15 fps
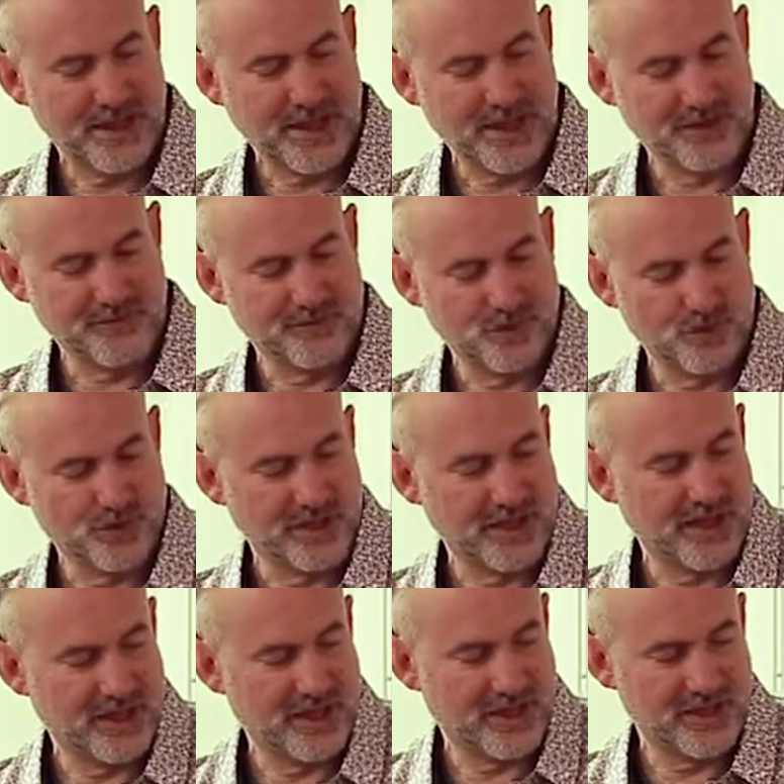out of your
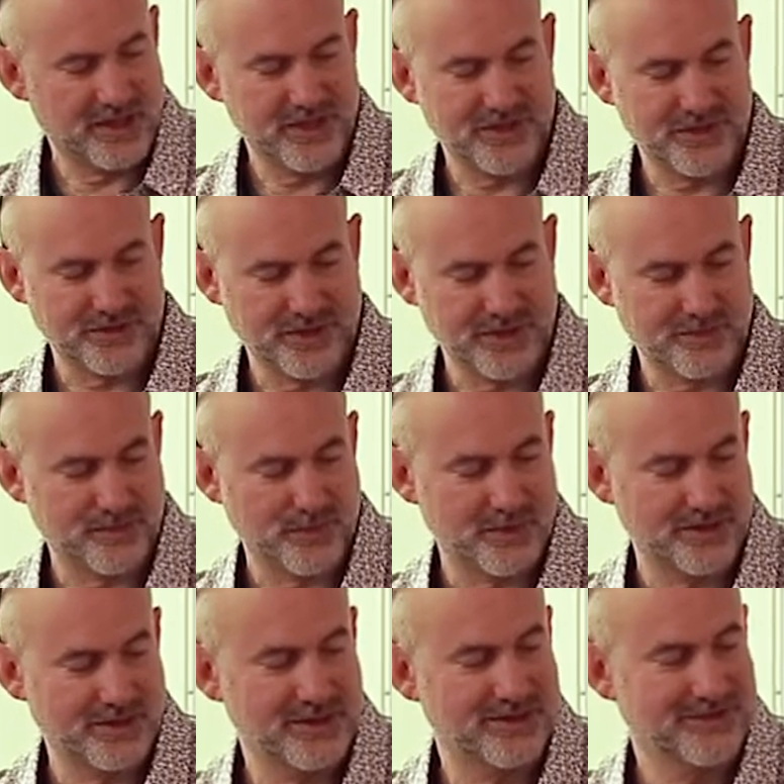etheric
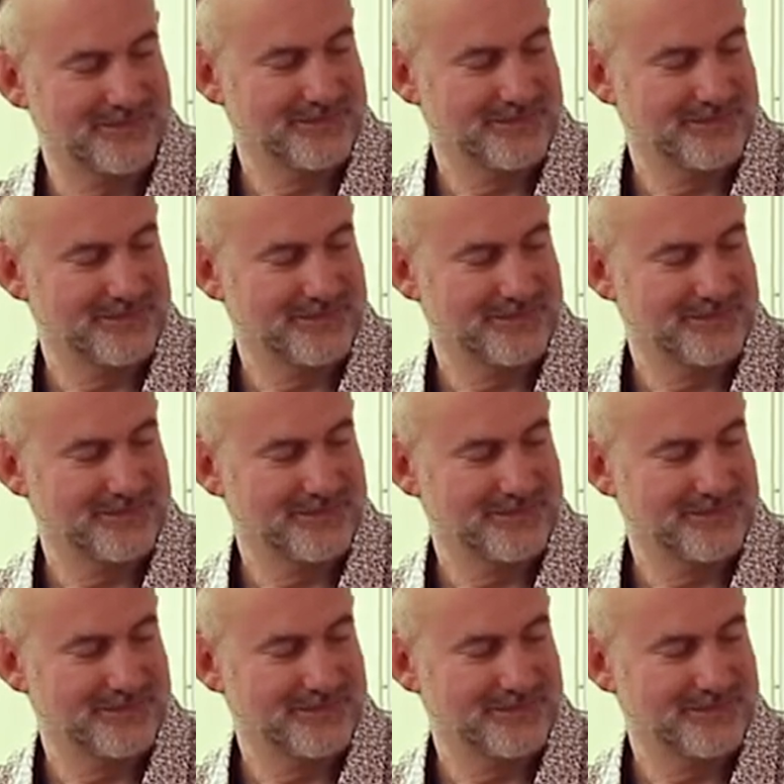body,